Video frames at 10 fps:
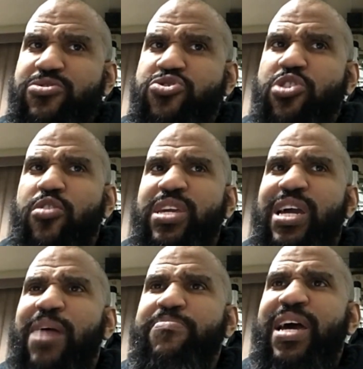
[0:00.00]
So yeah,
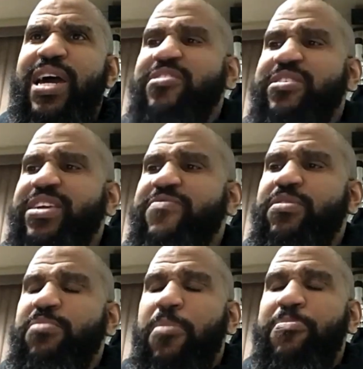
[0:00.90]
I'm not
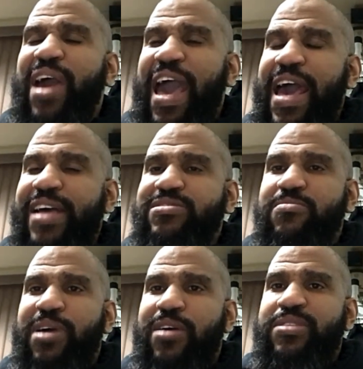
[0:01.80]
necessarily giving them
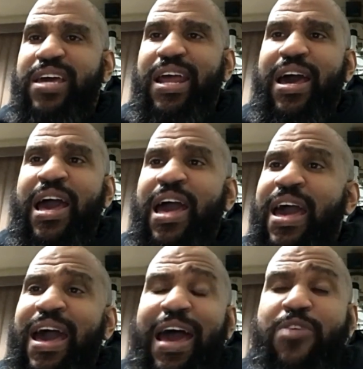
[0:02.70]
a pass
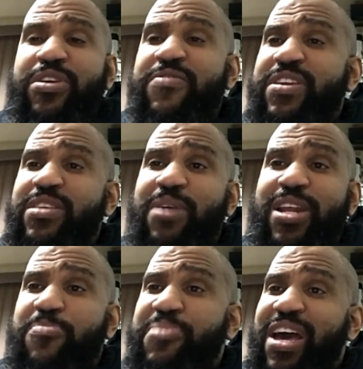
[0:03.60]
about that. I don't
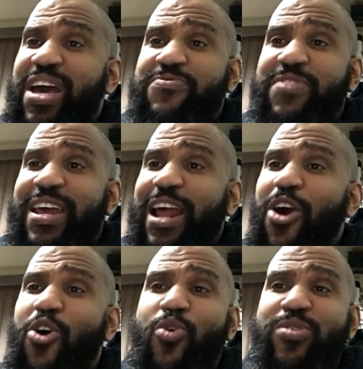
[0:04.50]
give anybody a pass for
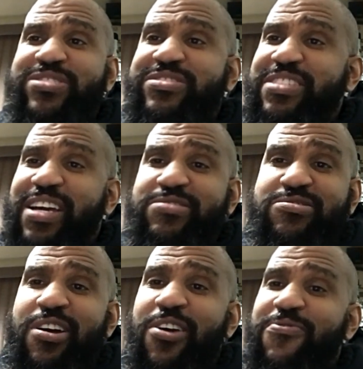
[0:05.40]
that. I always see
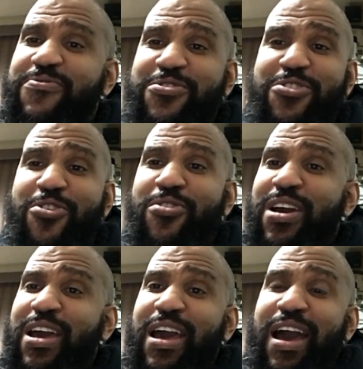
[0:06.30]
that stuff,
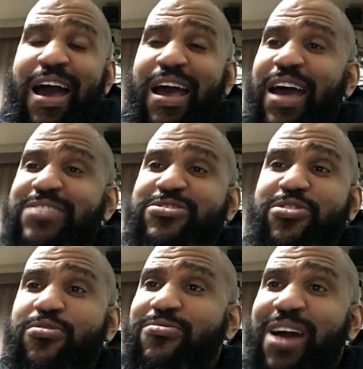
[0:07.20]
I
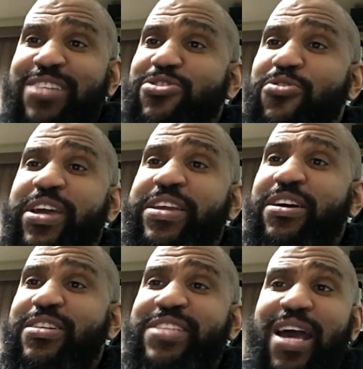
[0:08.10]
still hate
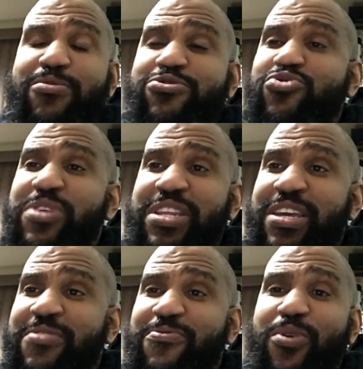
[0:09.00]
Dabo
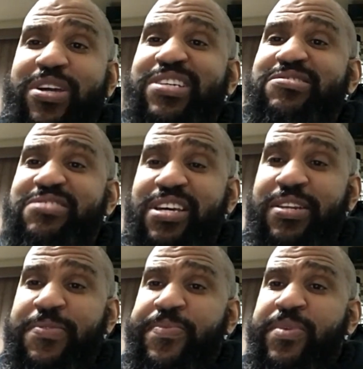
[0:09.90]
Sweeney for what he said.
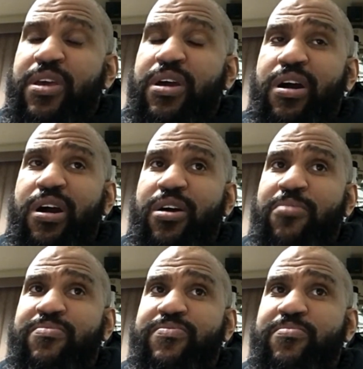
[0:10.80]

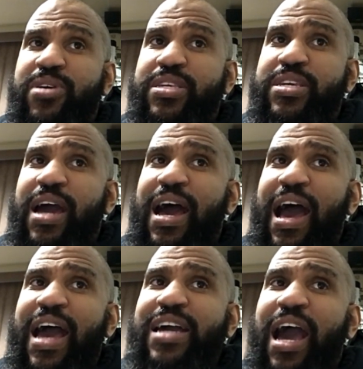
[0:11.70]
But yeah,
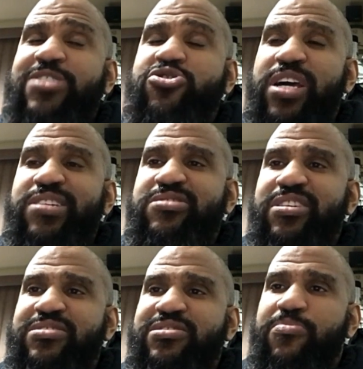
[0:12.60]
I try to tend
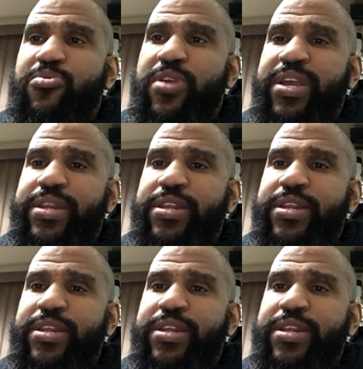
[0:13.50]
to separate